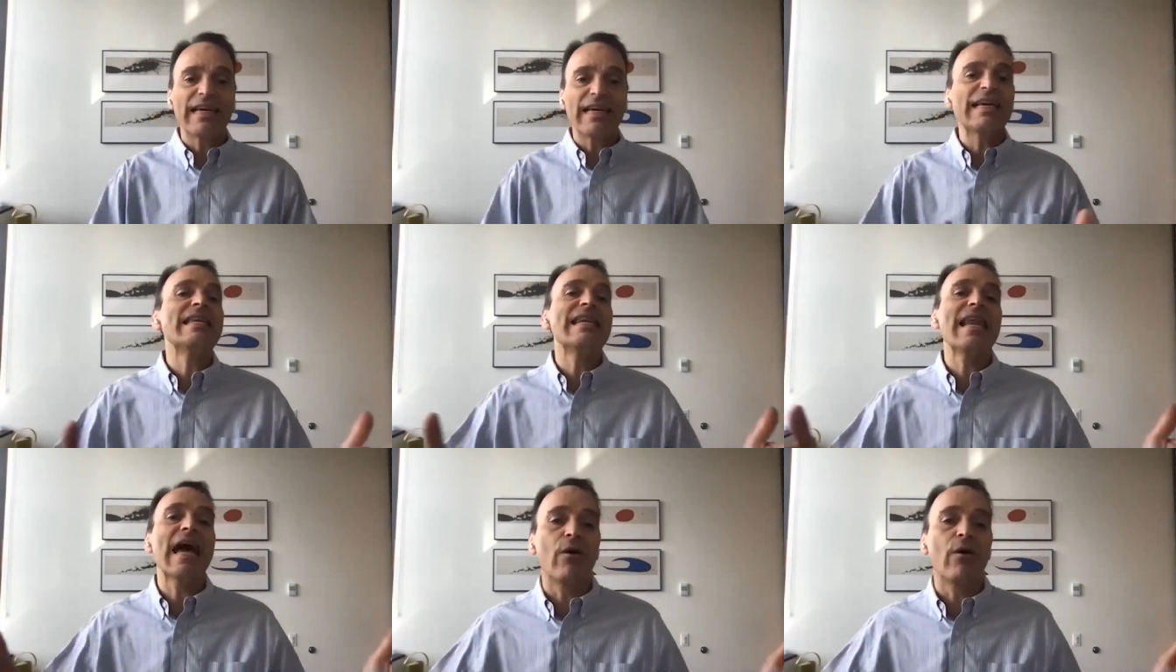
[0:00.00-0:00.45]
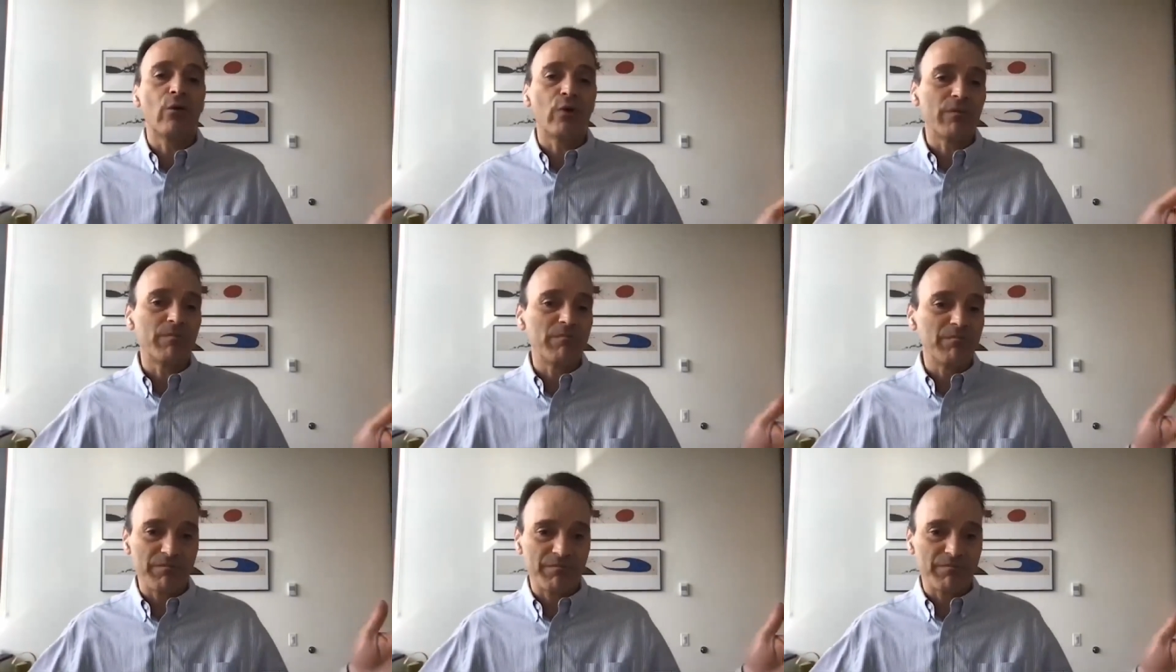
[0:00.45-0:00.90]
in
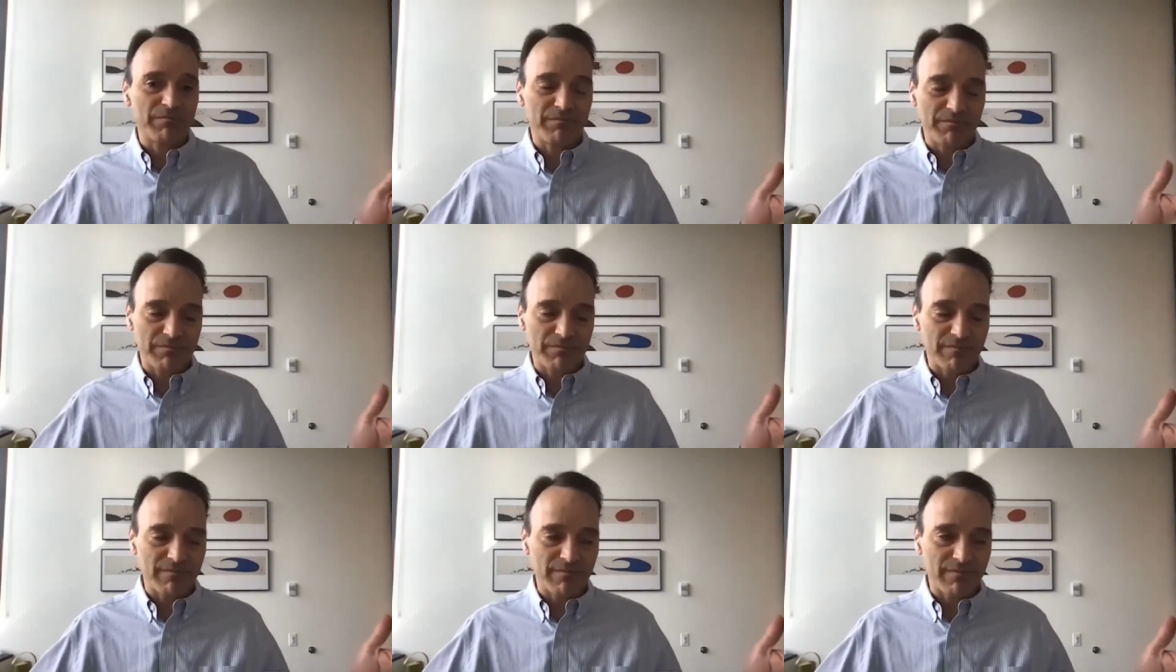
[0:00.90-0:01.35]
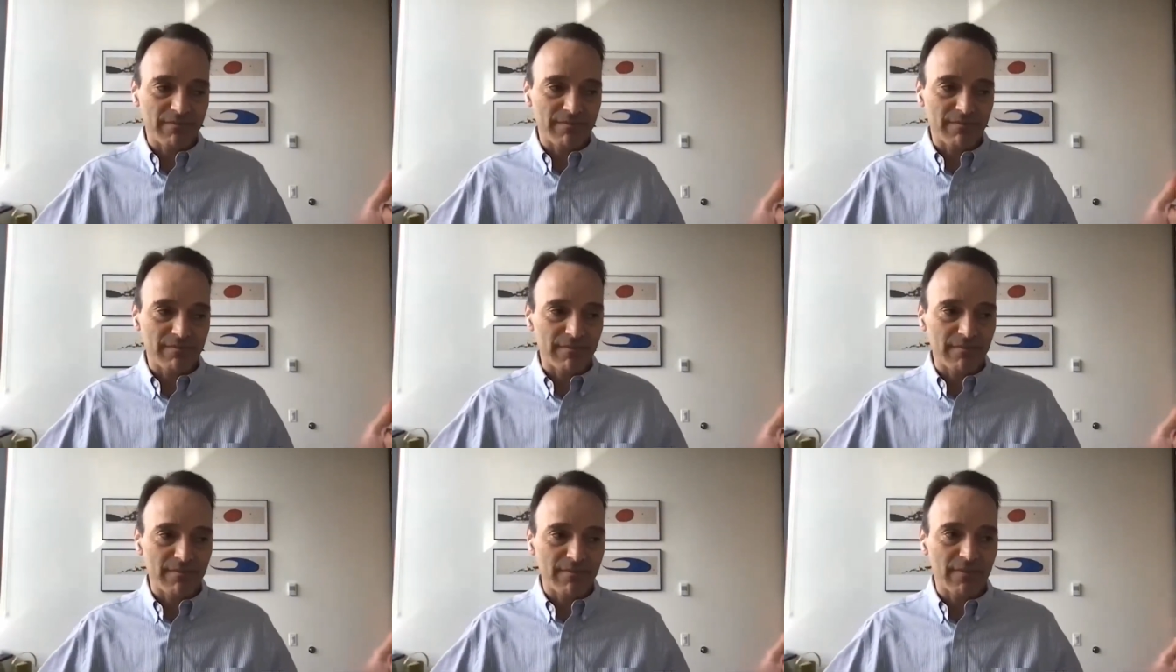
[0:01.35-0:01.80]
our
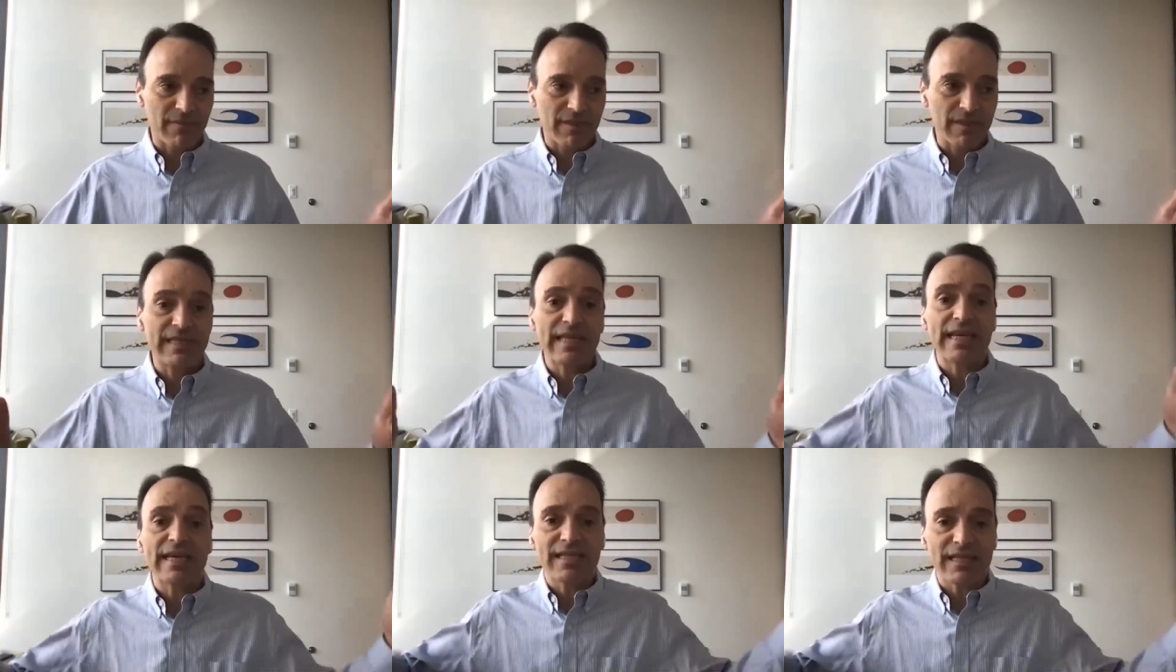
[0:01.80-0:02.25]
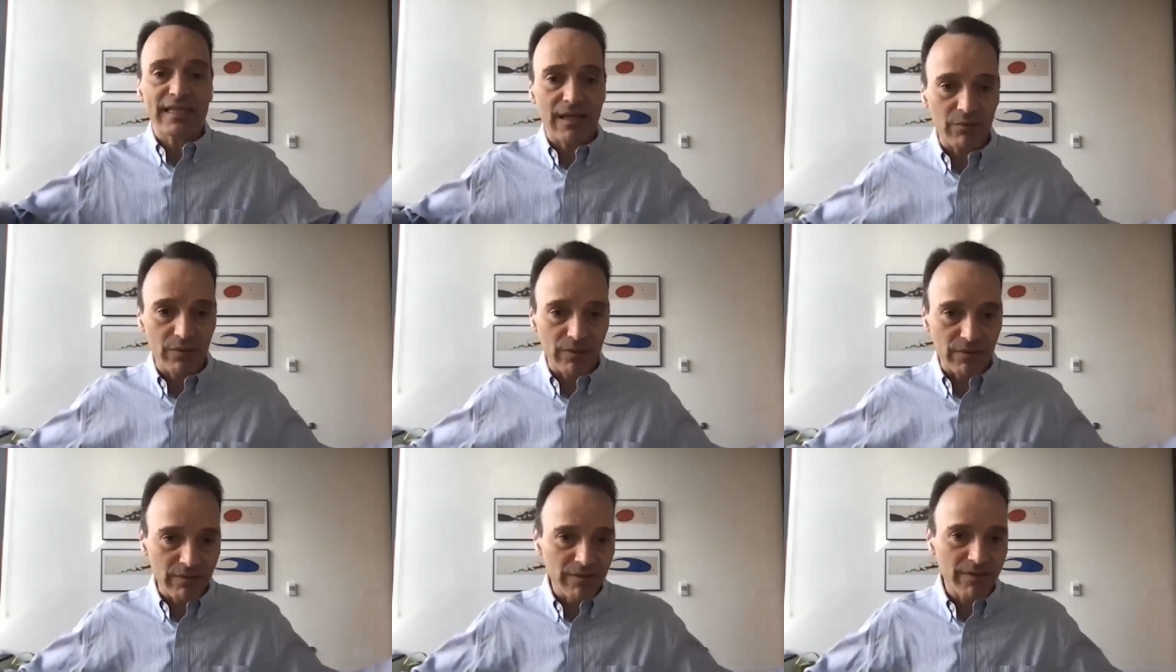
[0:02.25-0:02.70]

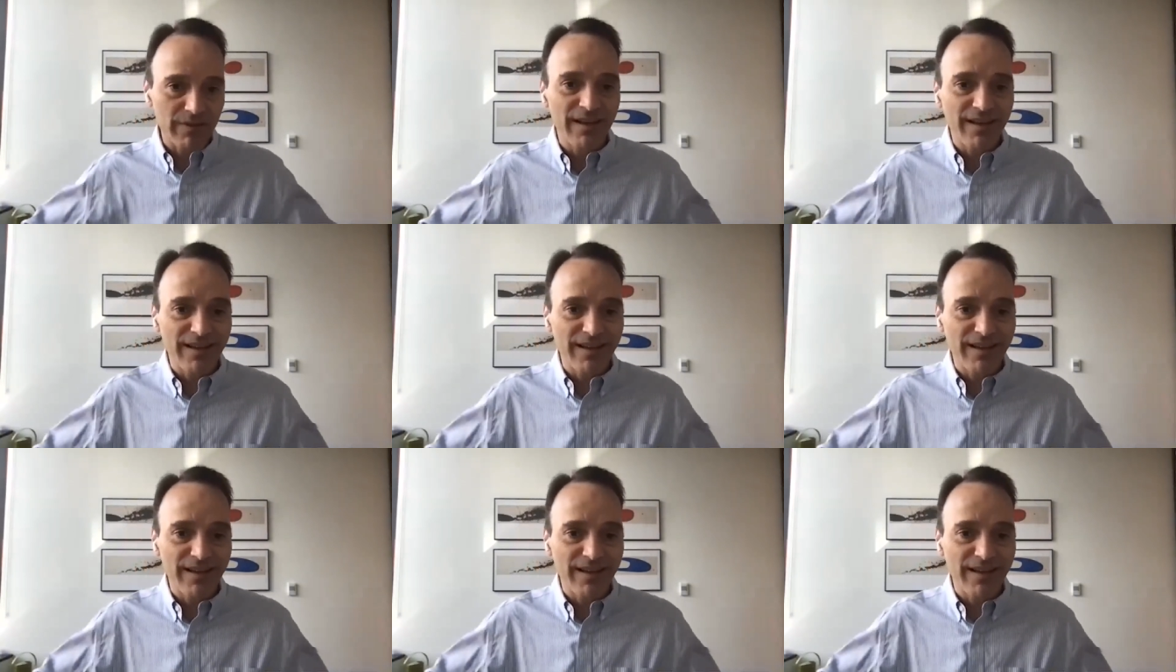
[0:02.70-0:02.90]
testable